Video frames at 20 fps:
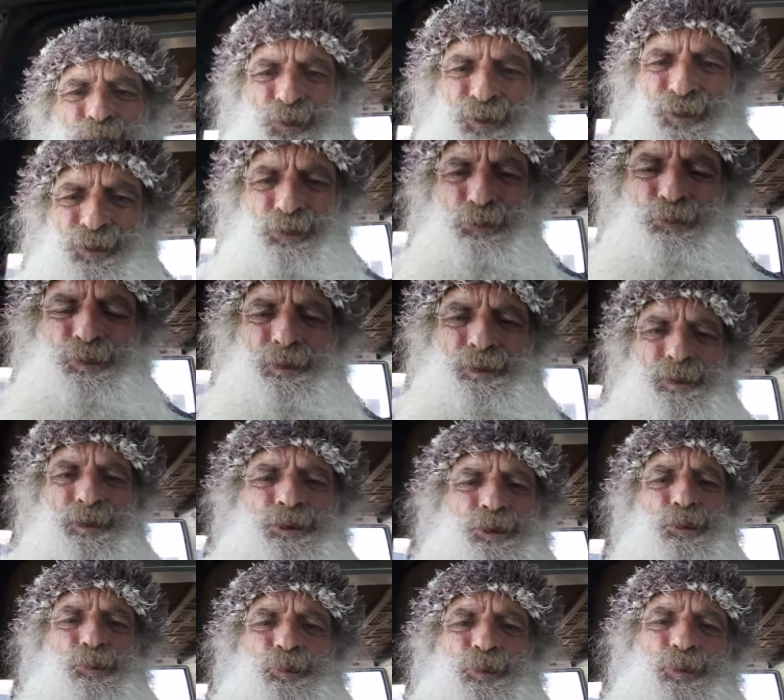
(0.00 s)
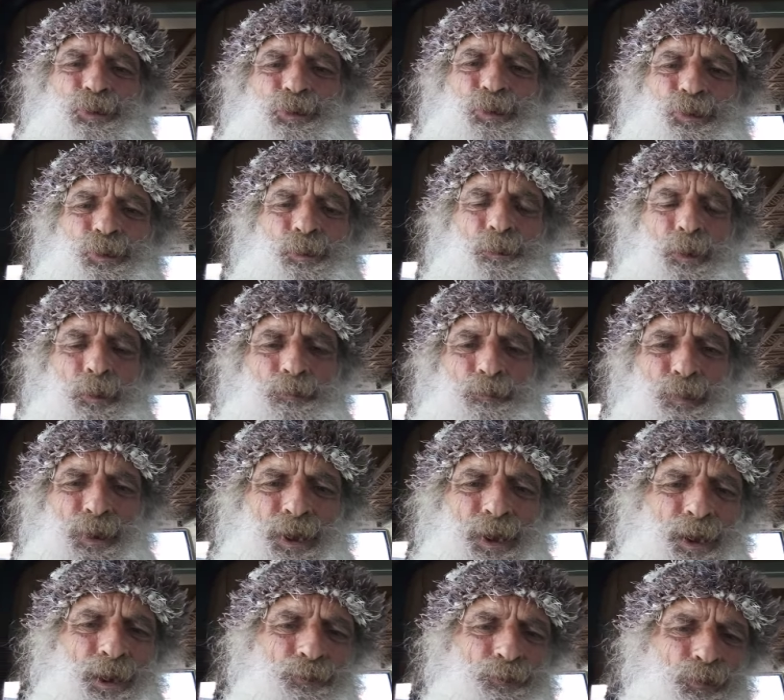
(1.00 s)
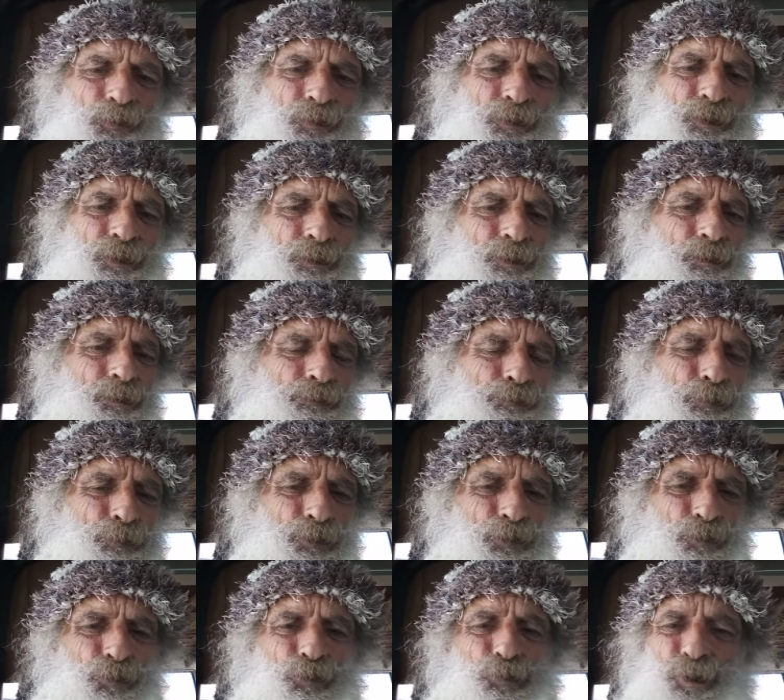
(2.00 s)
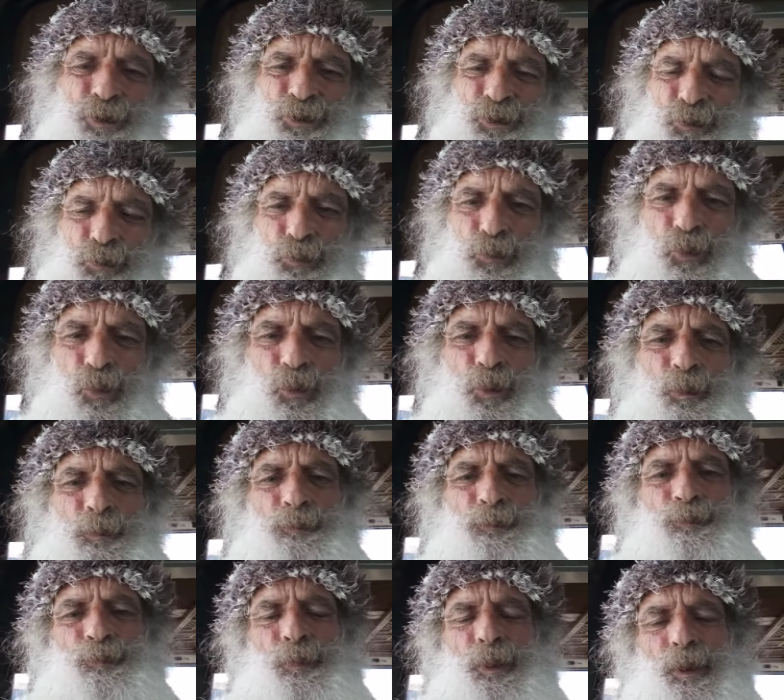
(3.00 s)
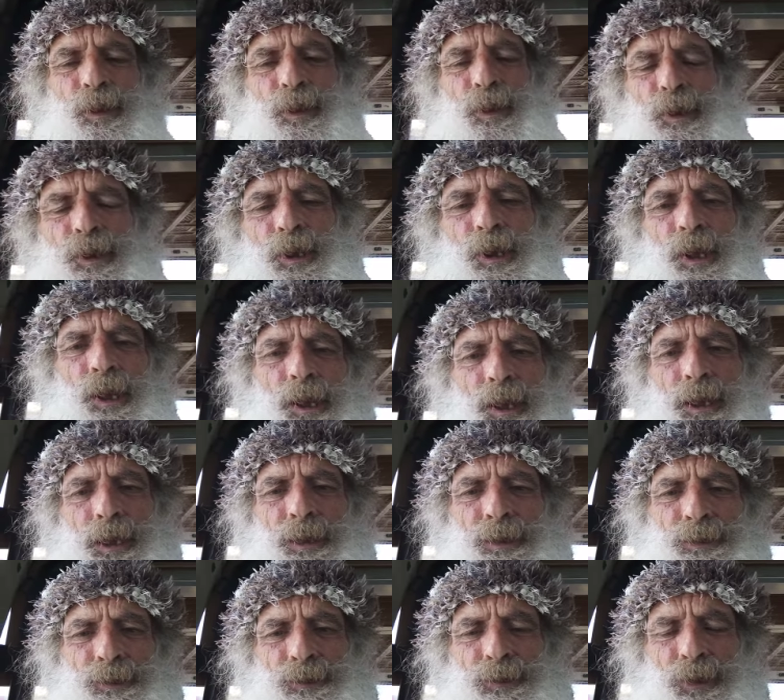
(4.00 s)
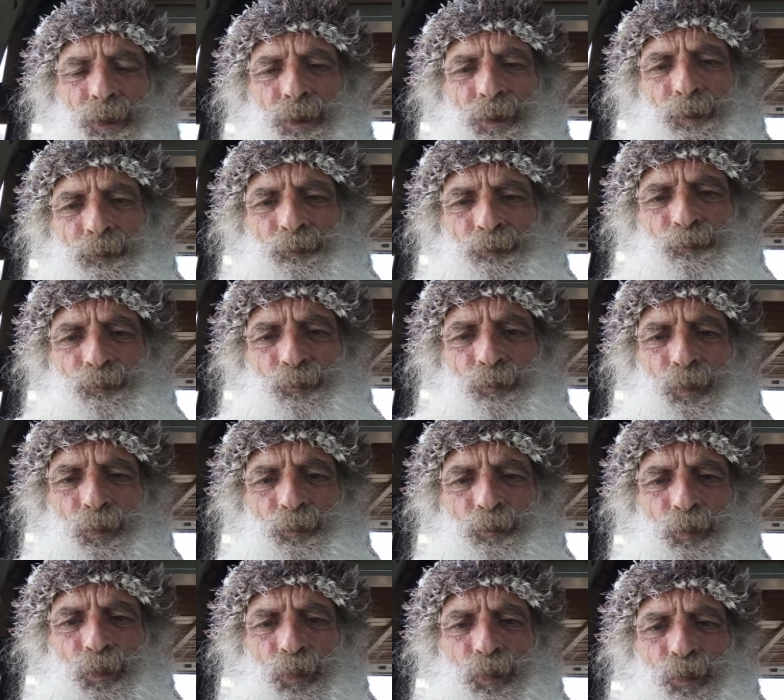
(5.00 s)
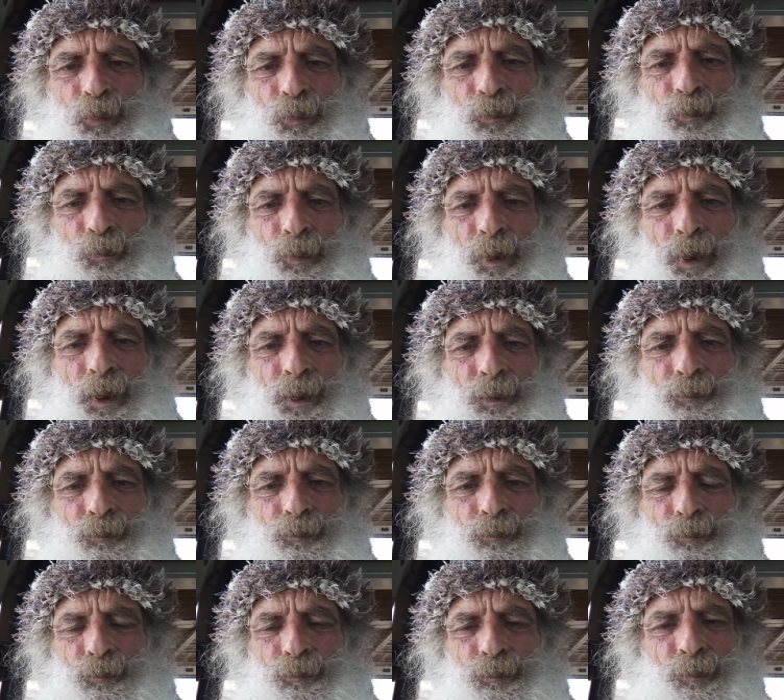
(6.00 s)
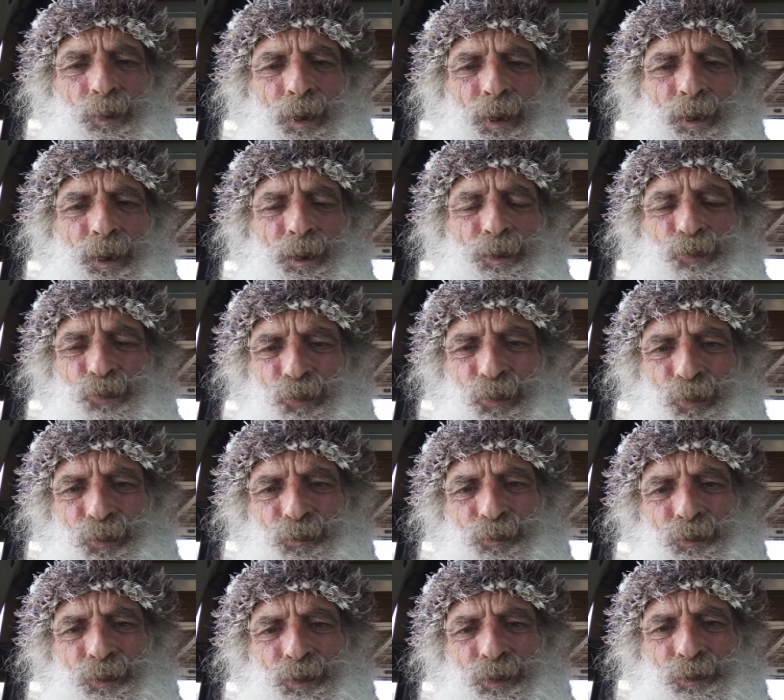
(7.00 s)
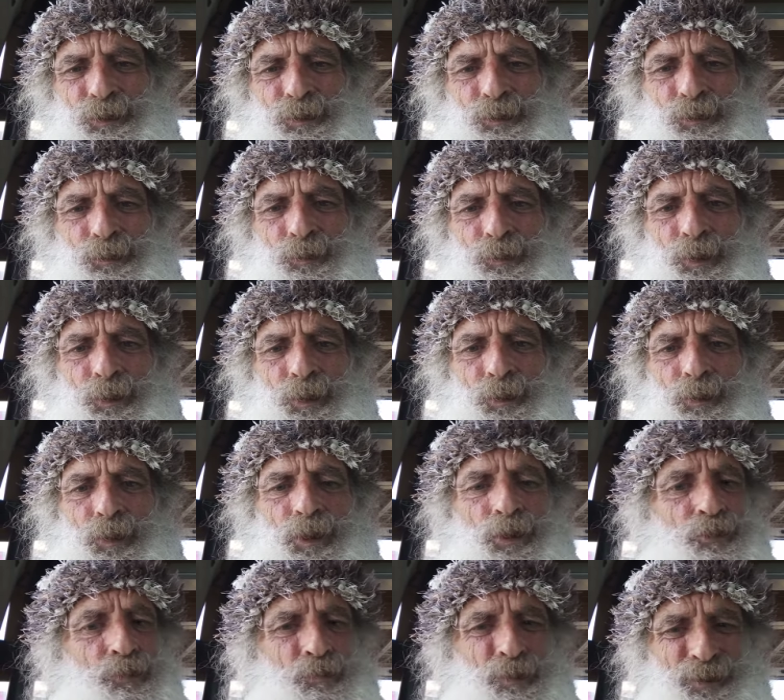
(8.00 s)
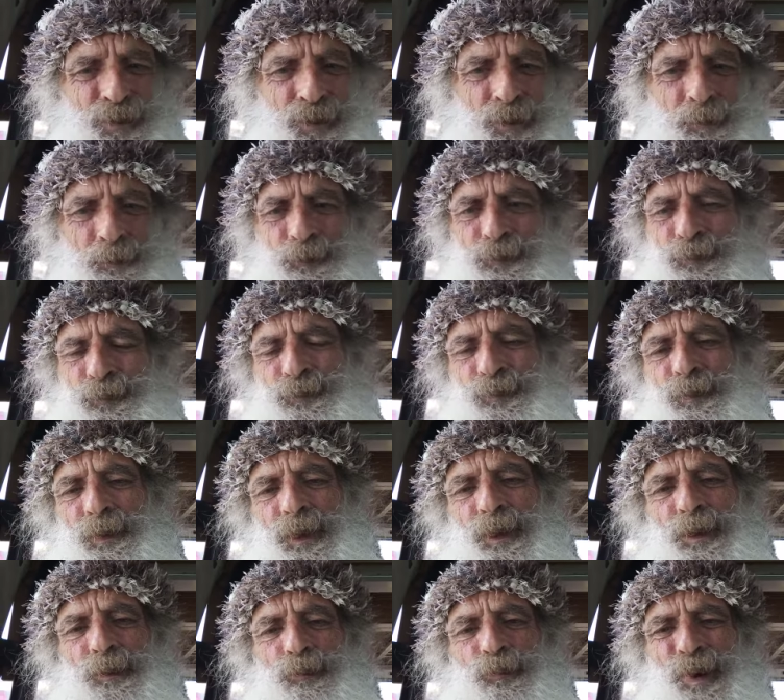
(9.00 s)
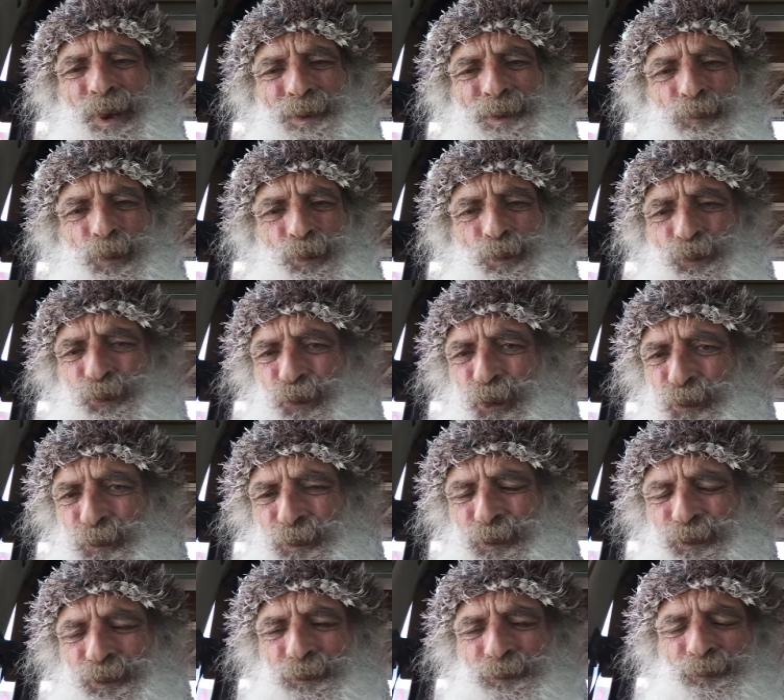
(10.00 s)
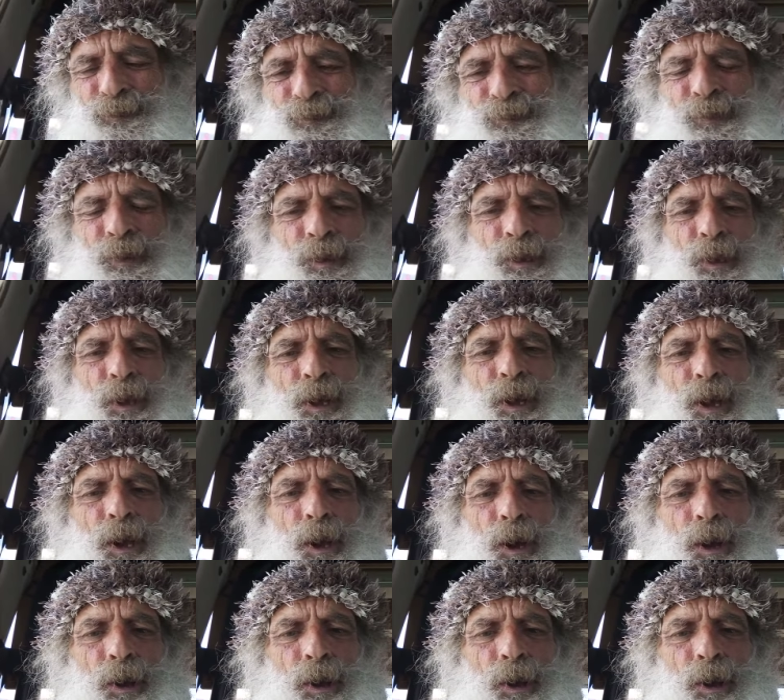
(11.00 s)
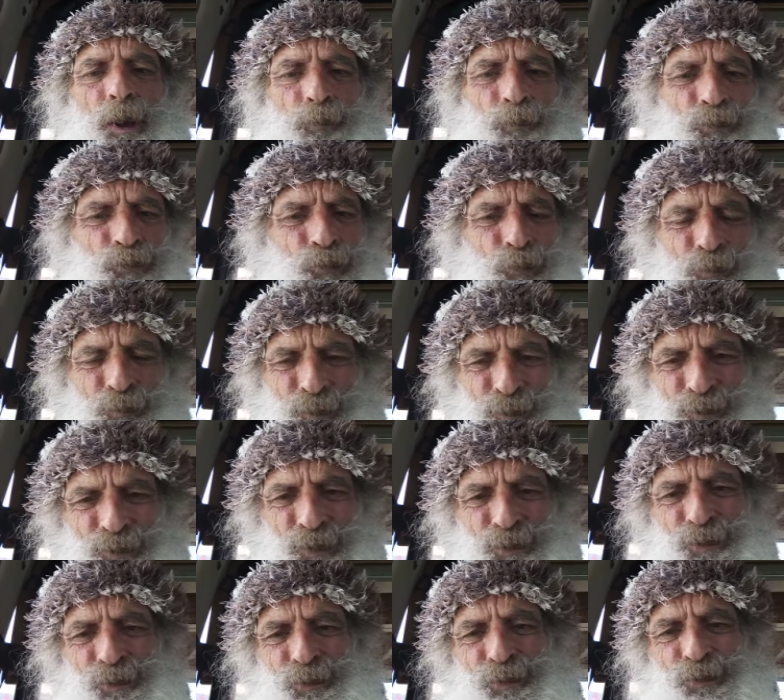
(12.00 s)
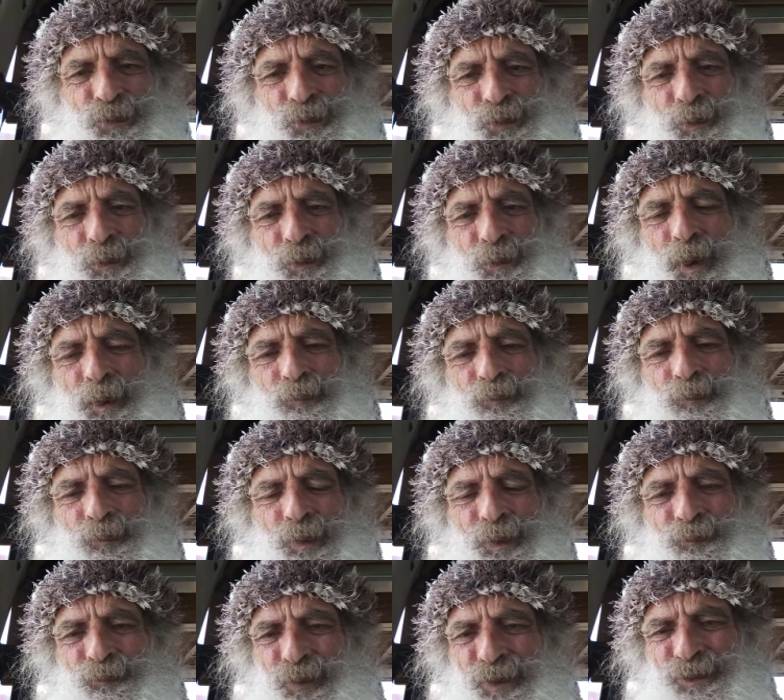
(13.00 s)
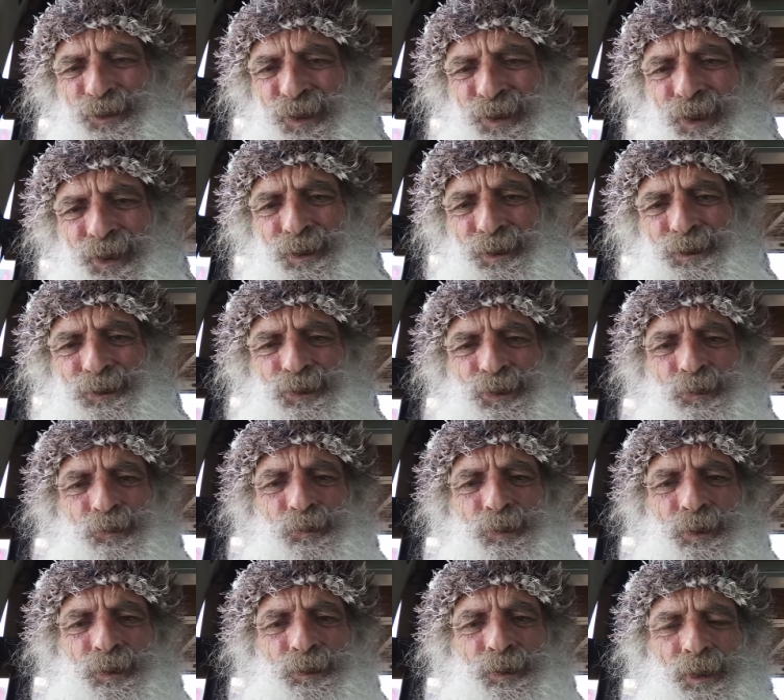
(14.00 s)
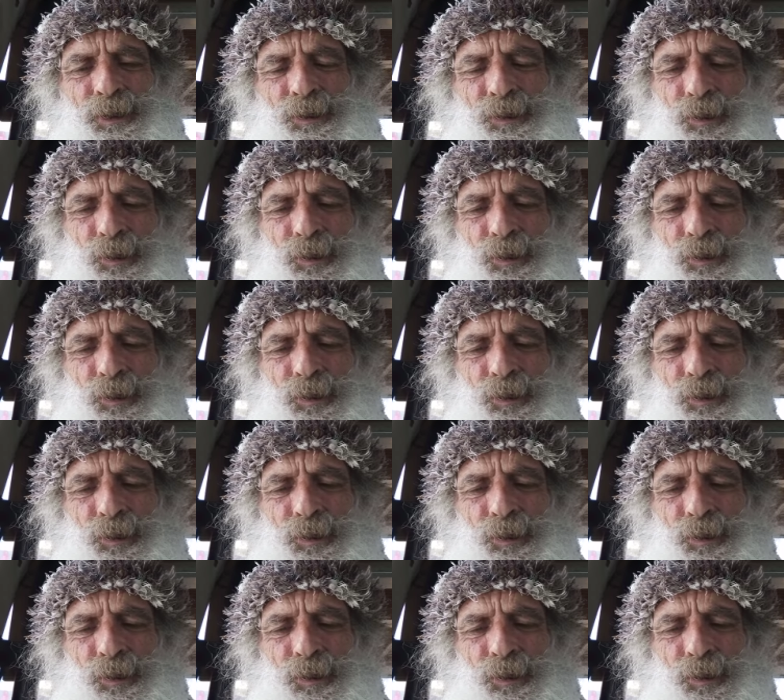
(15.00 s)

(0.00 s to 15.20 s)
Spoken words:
interesting history. So on behalf of the Aboriginal creation law, and I serve the Earth Mother Rainbow Serpent for truth and justice, I'm investigating something that a